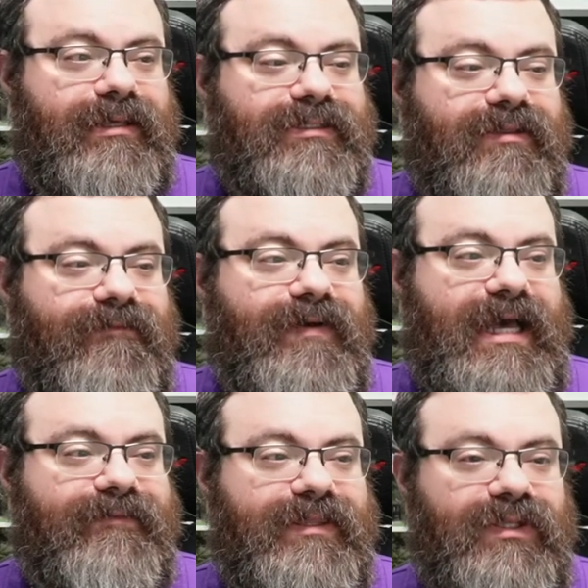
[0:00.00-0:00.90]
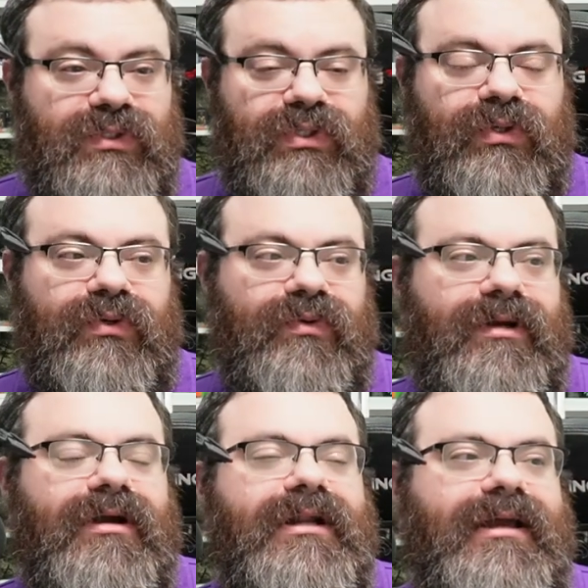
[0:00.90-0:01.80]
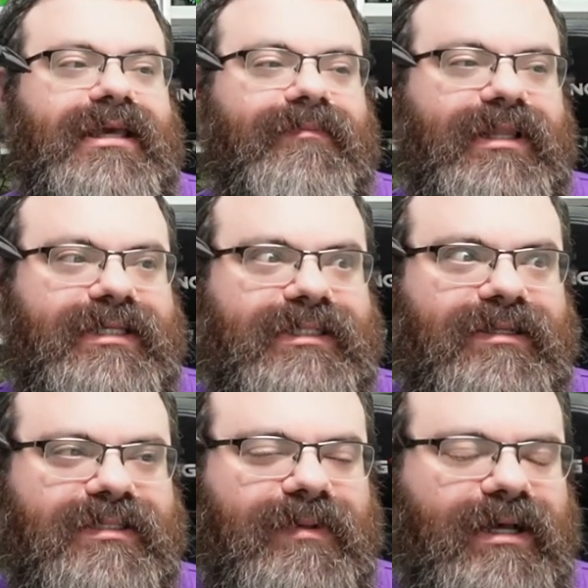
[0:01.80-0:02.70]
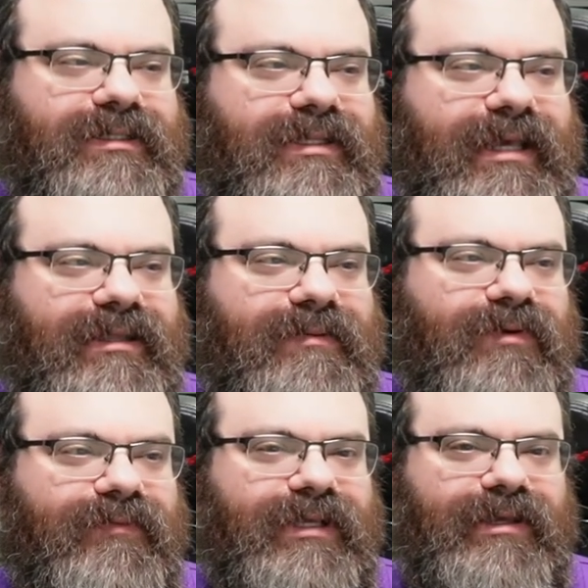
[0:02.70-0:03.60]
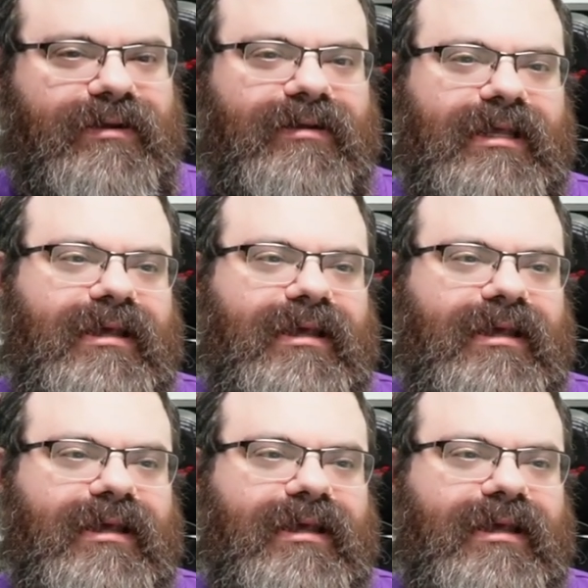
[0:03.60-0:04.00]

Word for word: So the five and the two are not yet placed in this box. They end up over here.